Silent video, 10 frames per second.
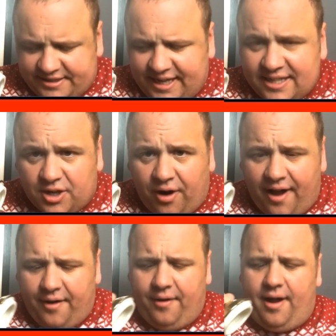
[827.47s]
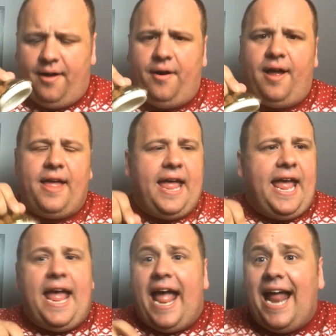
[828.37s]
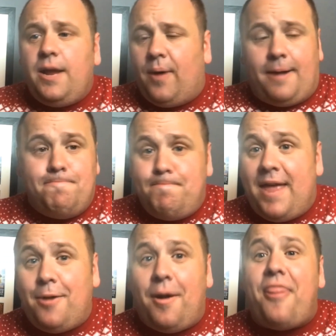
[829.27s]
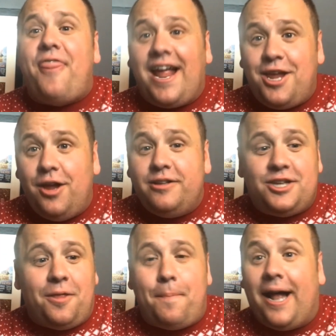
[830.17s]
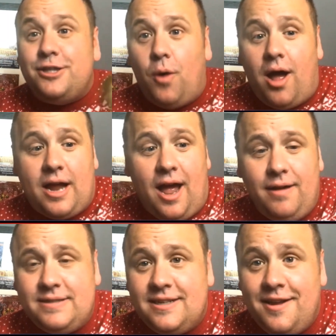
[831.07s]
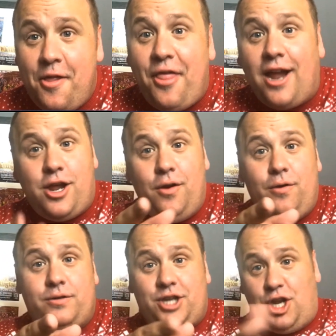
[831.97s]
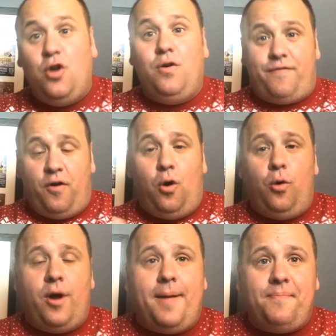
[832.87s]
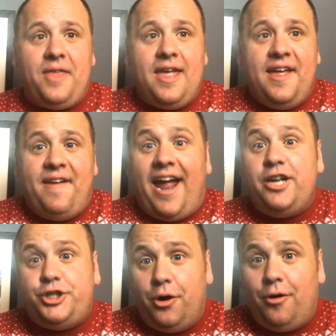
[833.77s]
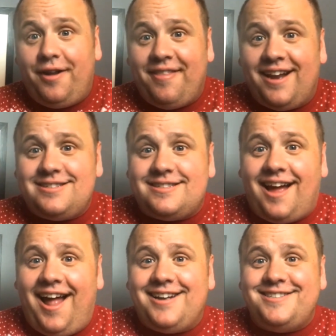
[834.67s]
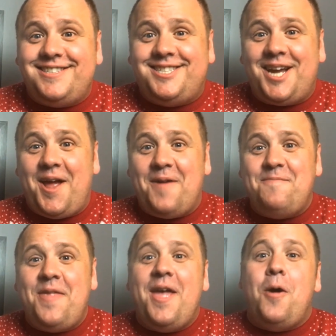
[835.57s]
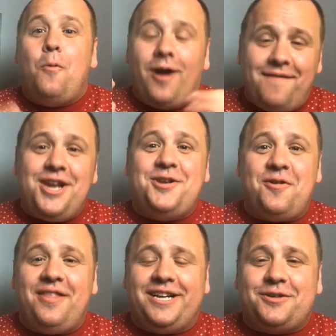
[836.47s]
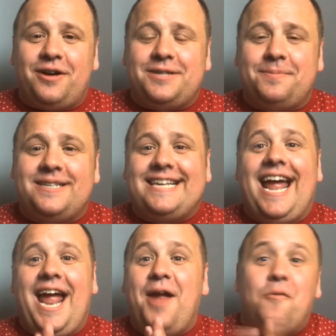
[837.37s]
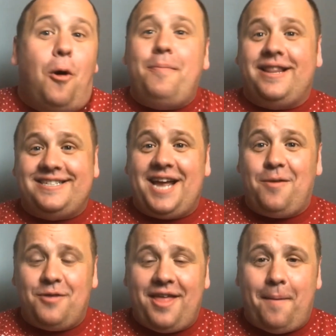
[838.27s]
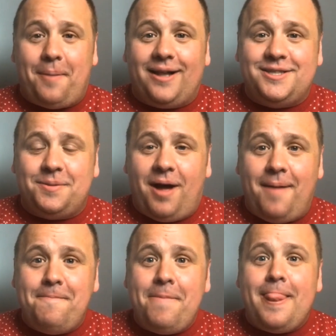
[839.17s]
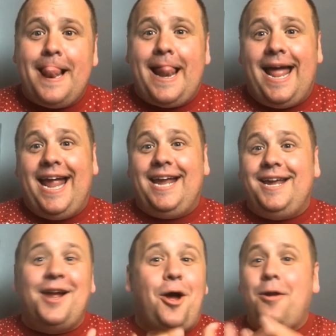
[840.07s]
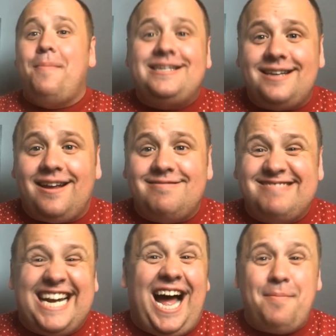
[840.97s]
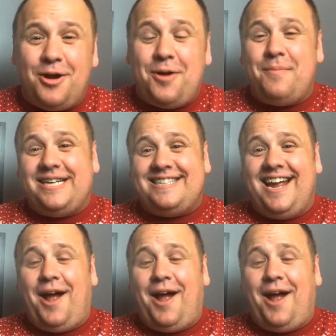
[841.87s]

Yes, all right. Anyway, thank you to the Panto Archives. Thank you to you for enduring this, and whatever you're doing this Christmas, it won't be the same without pantomime. You're going to miss it. I'm going to miss it. I